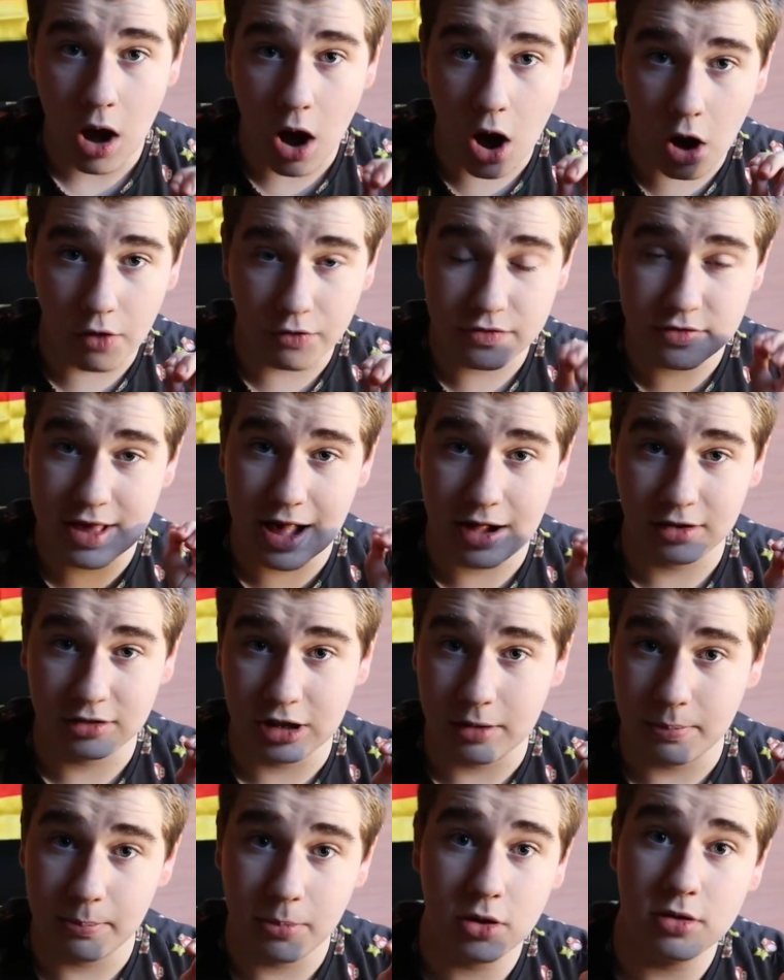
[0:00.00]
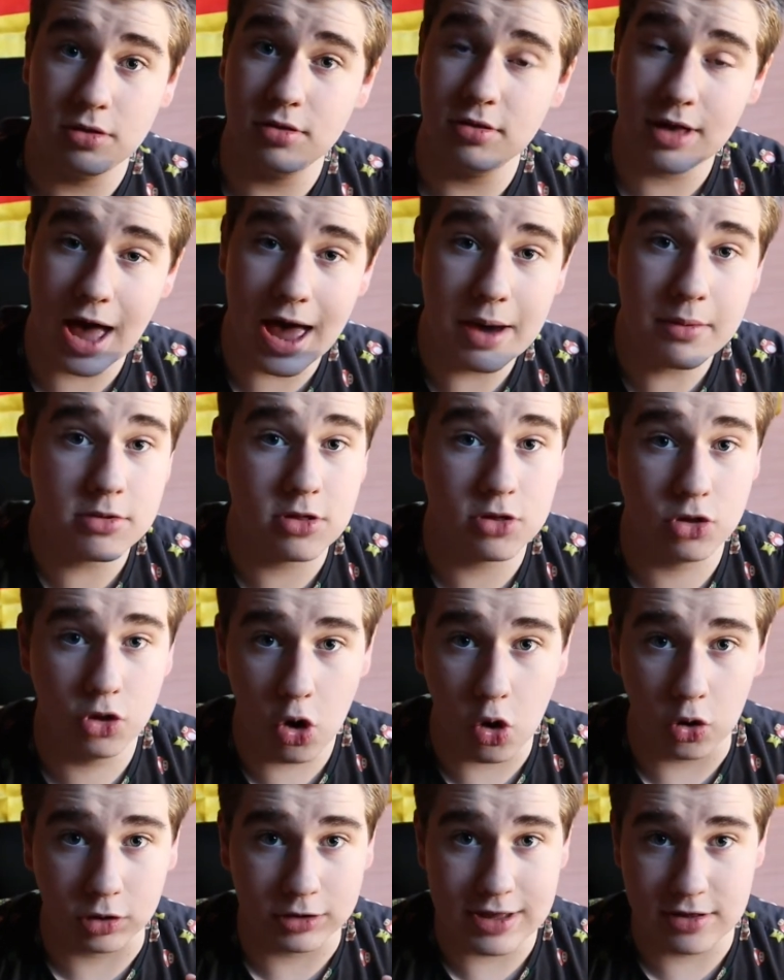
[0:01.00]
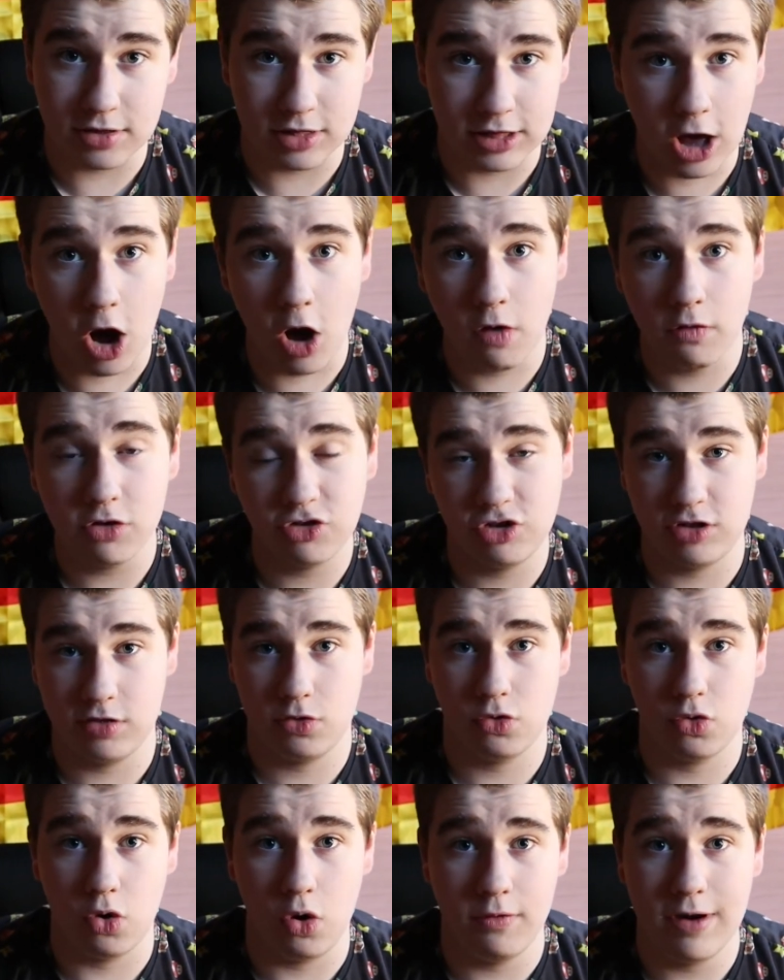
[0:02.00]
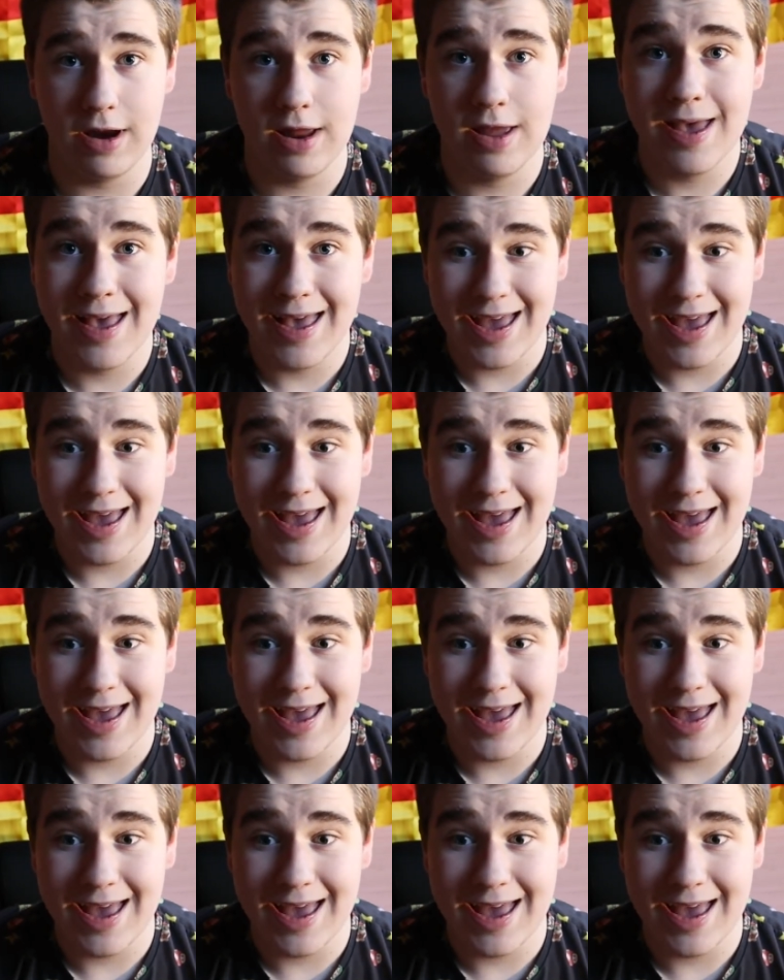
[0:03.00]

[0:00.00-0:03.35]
of Zelda, because Skyward Sword is the origin story.